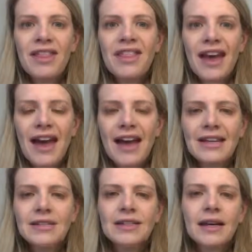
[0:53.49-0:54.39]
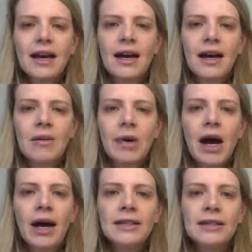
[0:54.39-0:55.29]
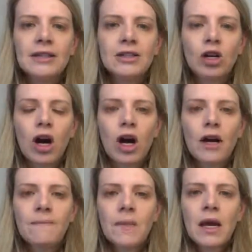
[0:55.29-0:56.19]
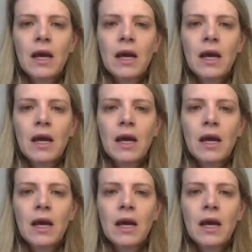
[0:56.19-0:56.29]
that I did the draw.